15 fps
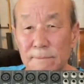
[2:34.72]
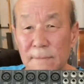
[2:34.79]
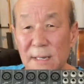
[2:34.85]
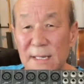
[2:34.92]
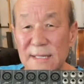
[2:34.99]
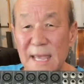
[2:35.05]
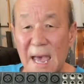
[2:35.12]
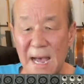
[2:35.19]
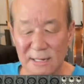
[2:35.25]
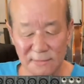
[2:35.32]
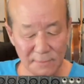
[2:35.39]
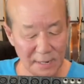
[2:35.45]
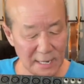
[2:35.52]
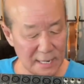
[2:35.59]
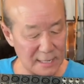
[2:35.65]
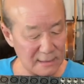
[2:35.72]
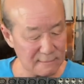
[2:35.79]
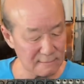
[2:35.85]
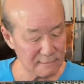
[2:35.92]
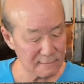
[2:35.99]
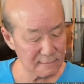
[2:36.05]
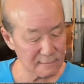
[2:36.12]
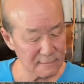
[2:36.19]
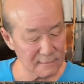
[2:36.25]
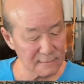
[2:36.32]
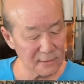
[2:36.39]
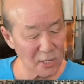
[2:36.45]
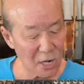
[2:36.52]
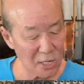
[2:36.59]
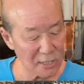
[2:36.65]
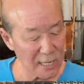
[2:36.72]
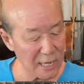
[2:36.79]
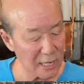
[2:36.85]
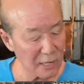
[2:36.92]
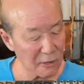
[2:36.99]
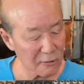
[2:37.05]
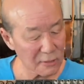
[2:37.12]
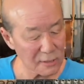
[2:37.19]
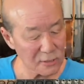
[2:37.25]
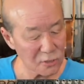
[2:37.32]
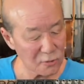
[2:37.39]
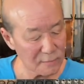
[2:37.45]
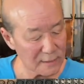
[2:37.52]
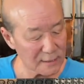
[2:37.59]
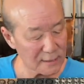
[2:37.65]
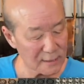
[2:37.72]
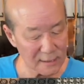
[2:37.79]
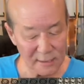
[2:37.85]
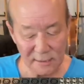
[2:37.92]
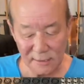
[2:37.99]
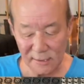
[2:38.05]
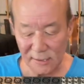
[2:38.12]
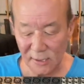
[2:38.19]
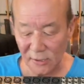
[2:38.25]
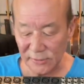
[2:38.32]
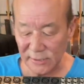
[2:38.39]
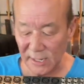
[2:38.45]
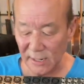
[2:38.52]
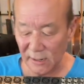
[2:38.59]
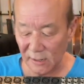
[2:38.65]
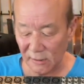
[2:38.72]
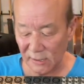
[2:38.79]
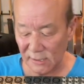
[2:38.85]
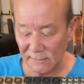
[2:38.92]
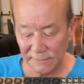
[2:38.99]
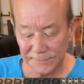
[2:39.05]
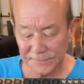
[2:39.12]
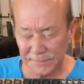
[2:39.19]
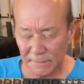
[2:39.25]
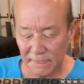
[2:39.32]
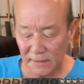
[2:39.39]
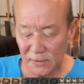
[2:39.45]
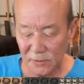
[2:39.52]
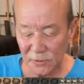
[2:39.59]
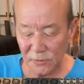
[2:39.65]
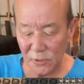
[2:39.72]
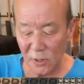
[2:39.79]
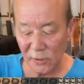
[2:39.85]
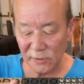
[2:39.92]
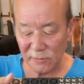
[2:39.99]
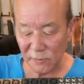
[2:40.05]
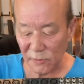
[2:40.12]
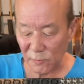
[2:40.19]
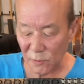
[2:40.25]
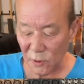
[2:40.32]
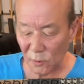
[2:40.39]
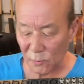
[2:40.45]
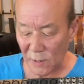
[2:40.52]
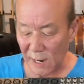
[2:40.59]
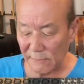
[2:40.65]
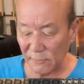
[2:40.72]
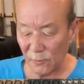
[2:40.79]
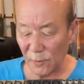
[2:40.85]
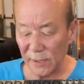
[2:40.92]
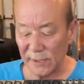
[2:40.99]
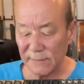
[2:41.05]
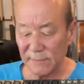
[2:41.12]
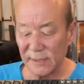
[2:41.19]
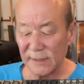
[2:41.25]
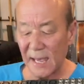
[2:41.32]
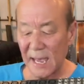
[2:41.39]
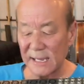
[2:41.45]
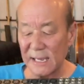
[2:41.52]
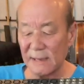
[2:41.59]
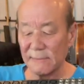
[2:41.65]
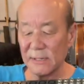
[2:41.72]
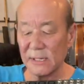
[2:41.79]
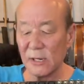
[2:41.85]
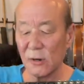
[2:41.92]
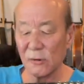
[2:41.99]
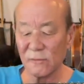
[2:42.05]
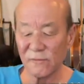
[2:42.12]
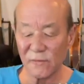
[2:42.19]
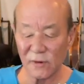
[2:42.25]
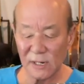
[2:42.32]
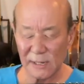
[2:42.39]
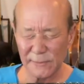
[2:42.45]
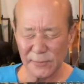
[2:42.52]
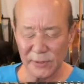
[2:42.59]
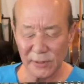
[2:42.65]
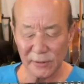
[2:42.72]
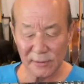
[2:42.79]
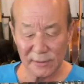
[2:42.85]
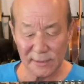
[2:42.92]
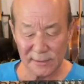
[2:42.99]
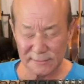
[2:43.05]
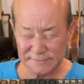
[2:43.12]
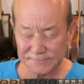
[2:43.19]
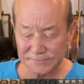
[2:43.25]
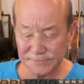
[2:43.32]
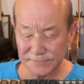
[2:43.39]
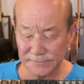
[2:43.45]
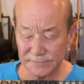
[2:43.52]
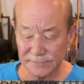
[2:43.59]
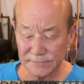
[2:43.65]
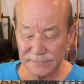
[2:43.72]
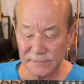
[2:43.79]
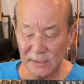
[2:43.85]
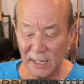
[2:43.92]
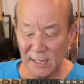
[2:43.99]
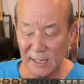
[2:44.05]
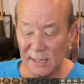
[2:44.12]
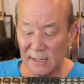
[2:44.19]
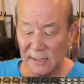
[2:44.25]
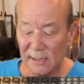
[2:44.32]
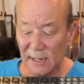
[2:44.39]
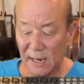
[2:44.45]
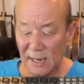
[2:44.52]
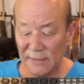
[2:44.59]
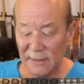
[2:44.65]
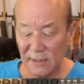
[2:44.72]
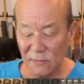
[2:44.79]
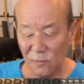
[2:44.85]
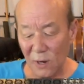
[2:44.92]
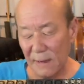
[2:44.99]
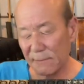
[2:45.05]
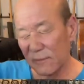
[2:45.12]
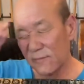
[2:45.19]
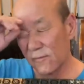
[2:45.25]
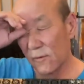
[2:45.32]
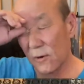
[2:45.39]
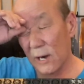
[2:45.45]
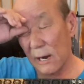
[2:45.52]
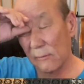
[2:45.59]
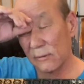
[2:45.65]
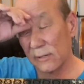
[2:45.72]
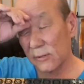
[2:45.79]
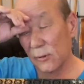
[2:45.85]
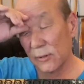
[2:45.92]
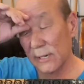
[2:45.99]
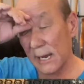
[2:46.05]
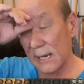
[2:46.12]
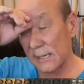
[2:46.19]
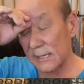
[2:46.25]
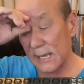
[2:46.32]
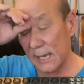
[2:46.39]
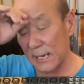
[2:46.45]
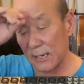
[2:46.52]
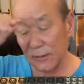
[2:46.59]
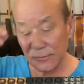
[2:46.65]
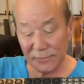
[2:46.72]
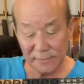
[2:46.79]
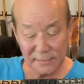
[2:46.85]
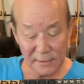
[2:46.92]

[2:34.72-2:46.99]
attacked by dog hair and humidity and salt air, and who knows where the real problem was. But that kept me going for a couple years. And then right before I was going out of town,